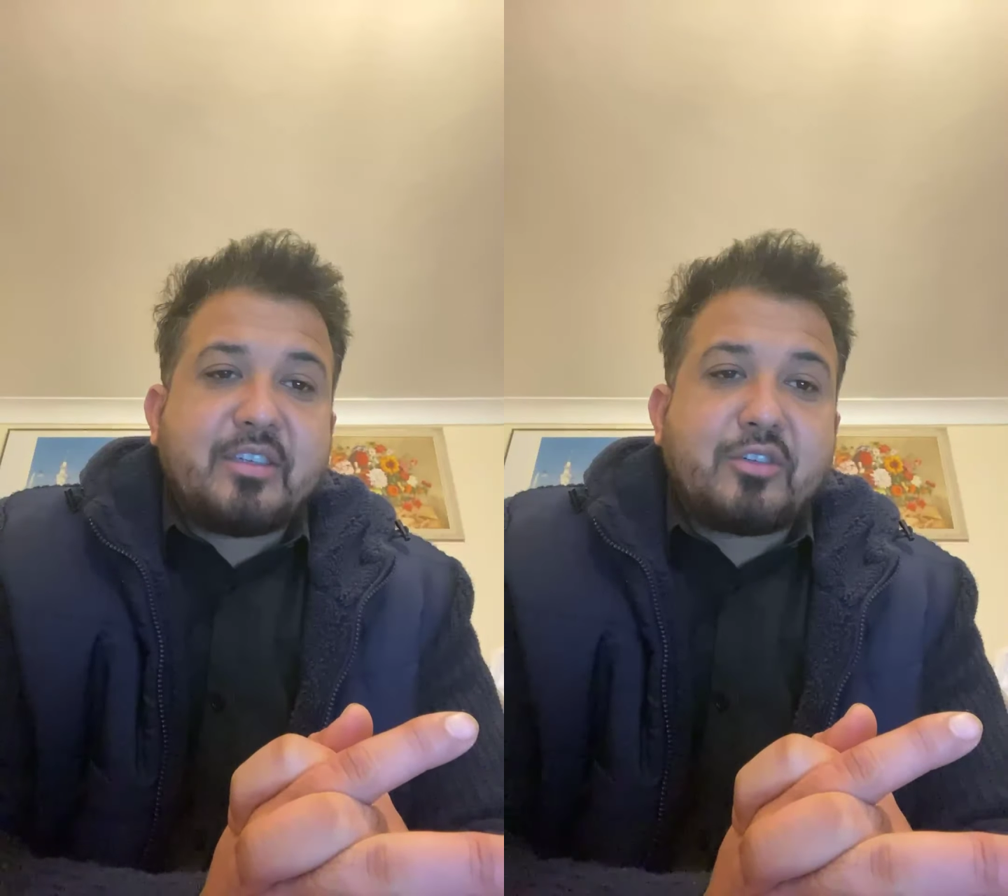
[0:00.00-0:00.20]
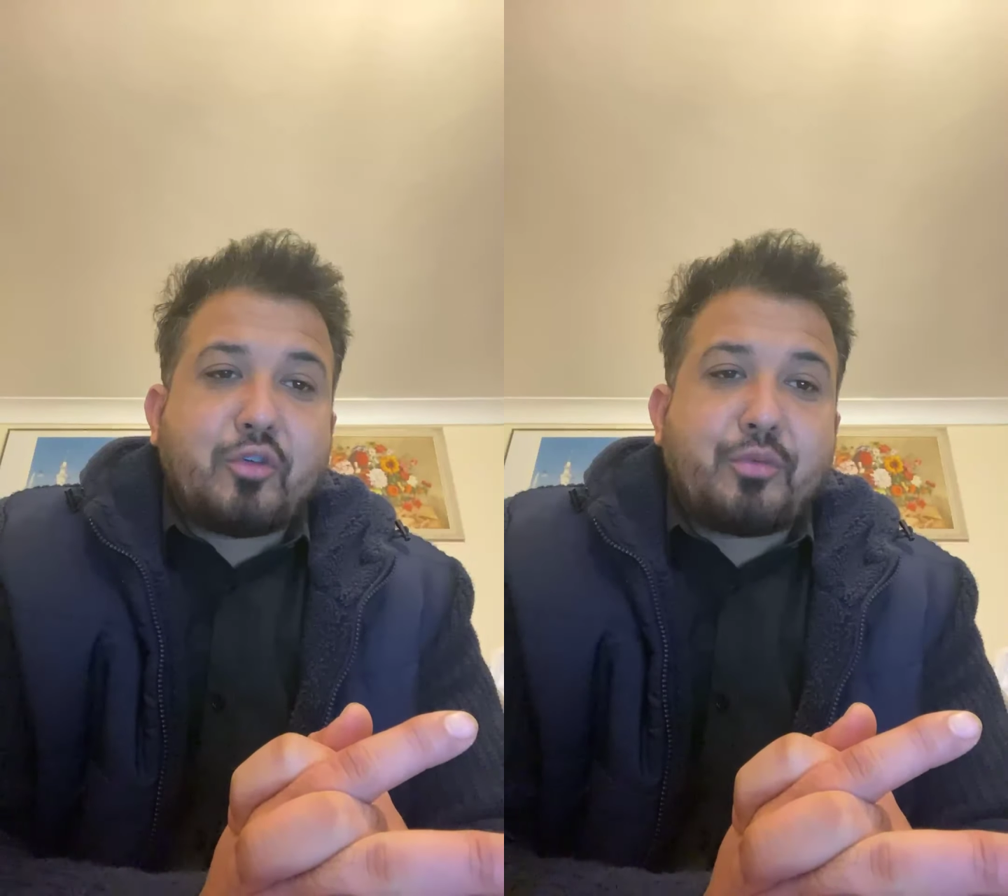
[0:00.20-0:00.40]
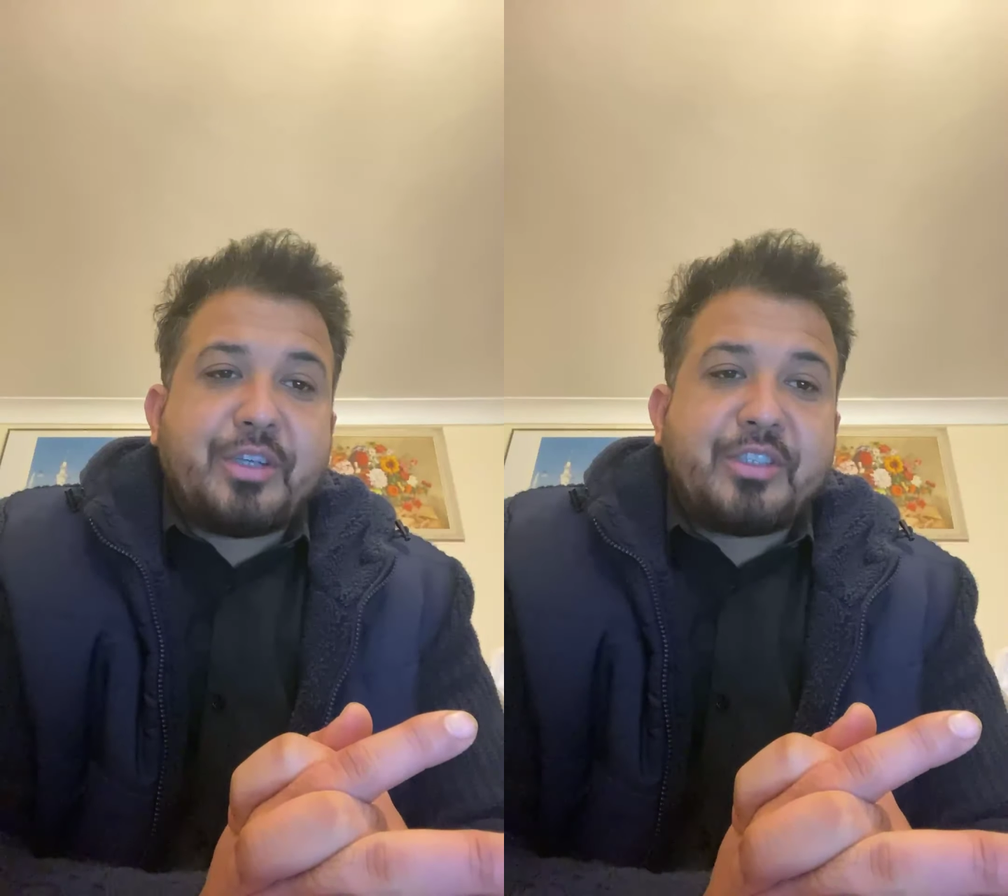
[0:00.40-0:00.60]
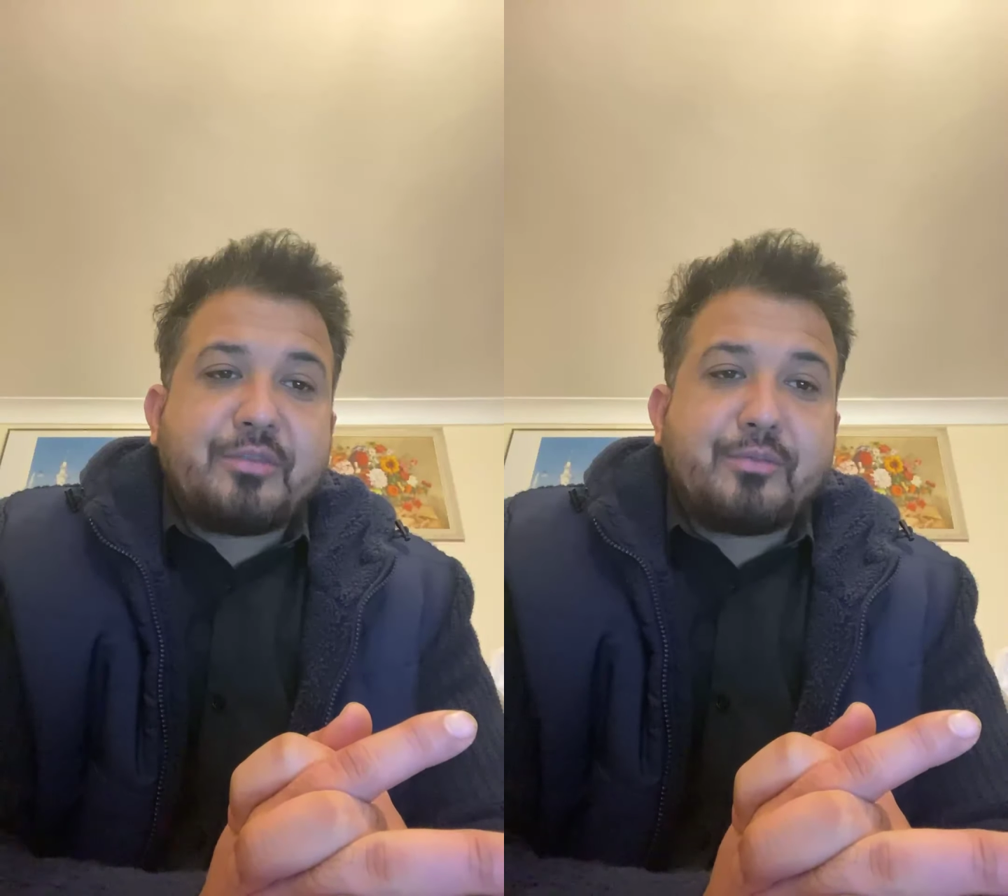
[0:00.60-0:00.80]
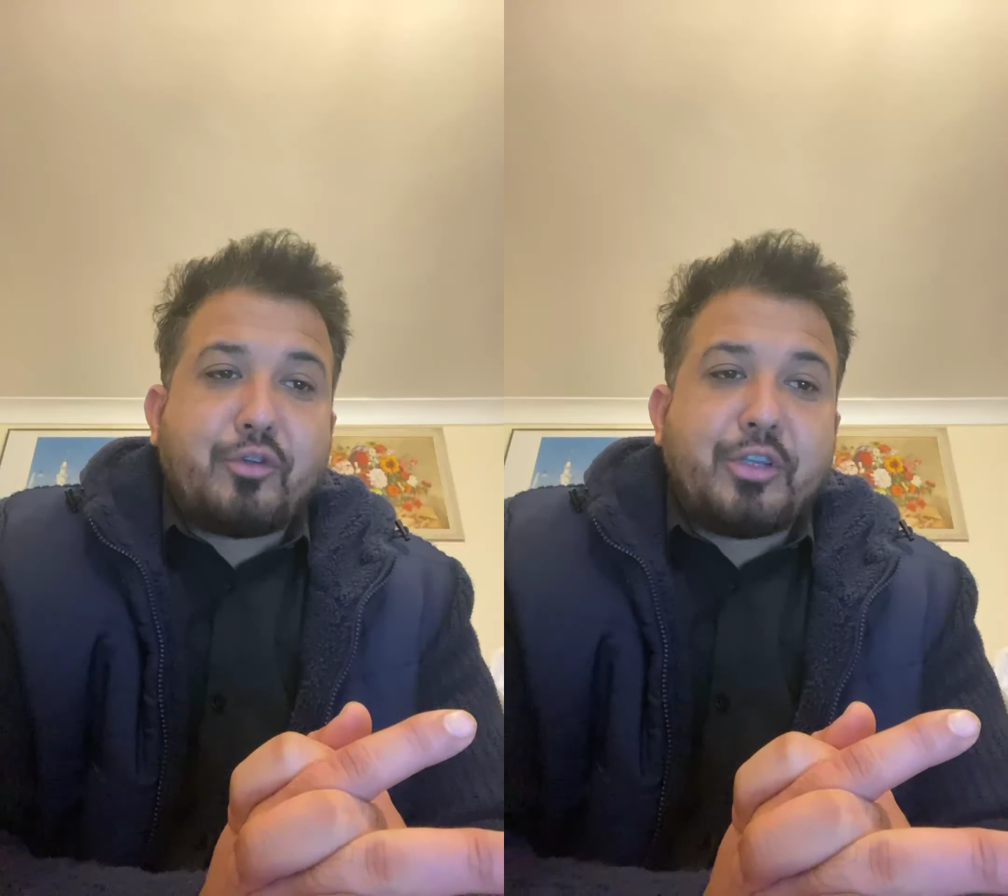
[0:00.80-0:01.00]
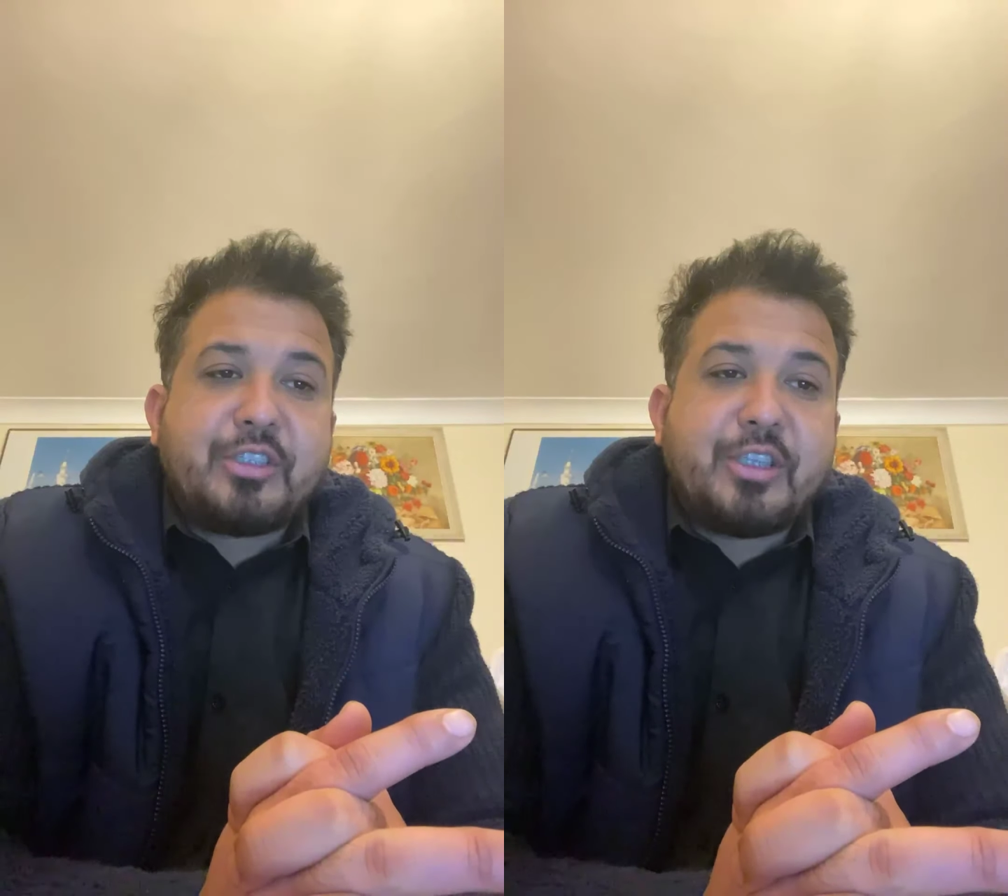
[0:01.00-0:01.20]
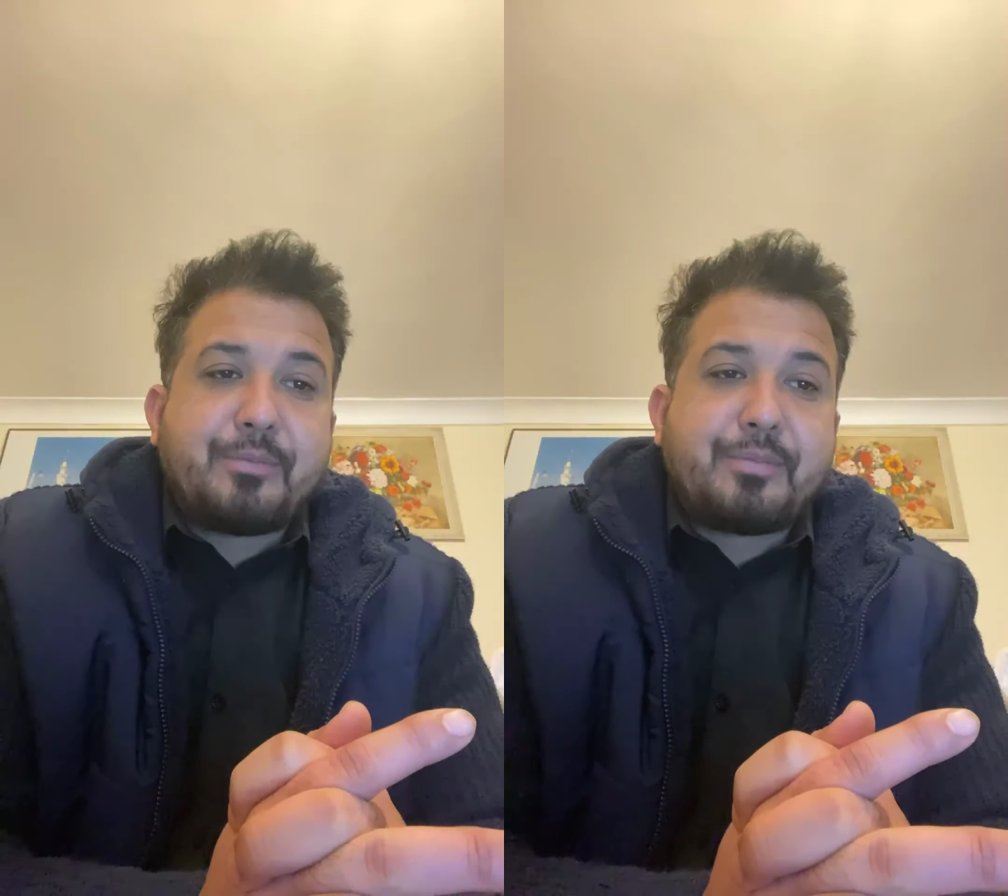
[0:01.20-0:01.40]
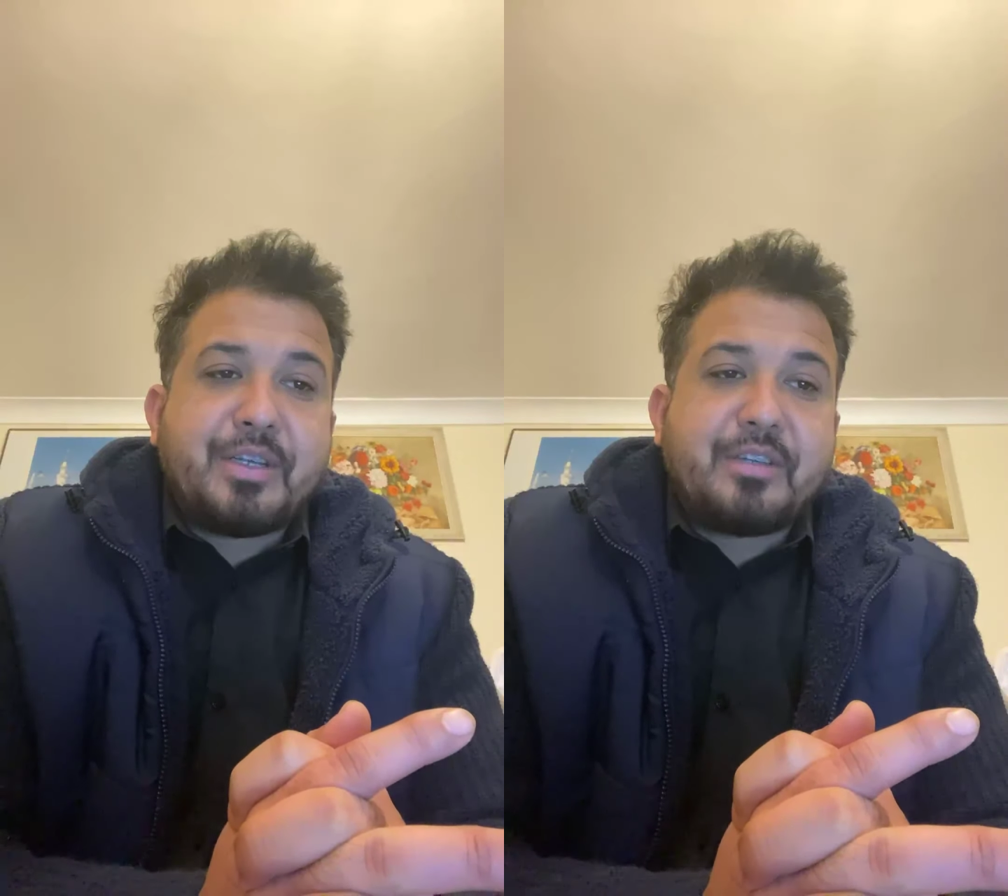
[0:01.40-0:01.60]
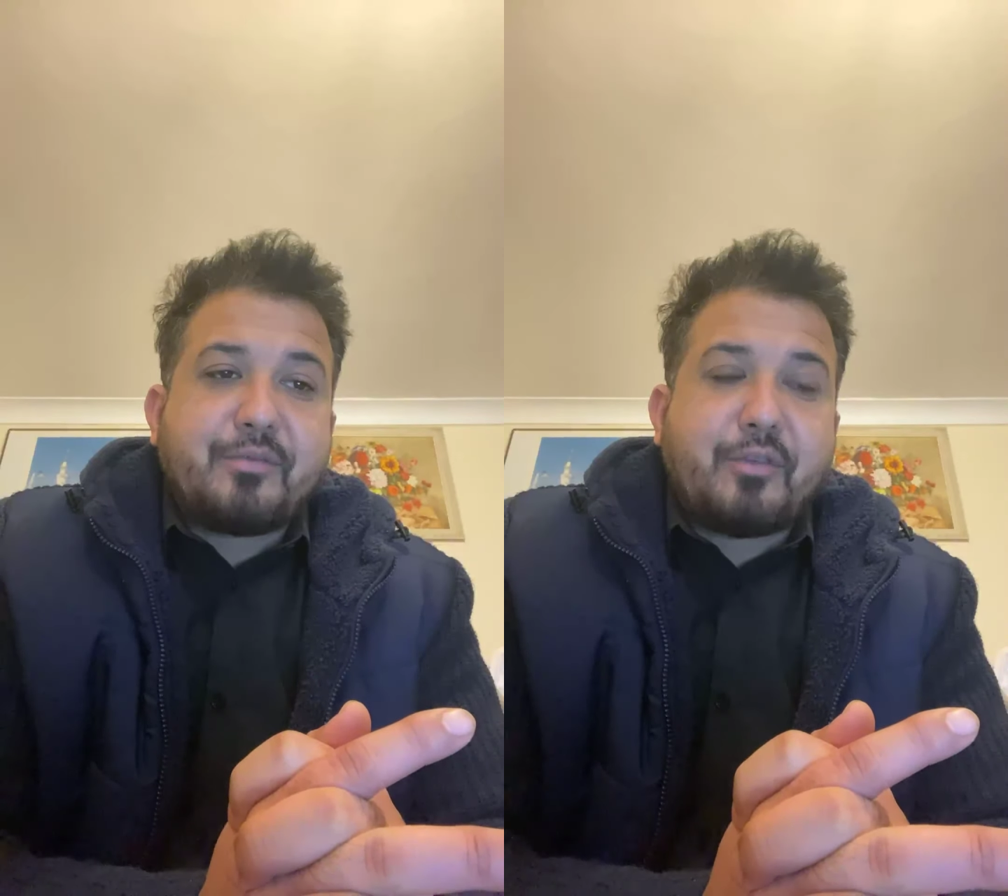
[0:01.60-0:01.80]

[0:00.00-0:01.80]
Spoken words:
the corporation body separate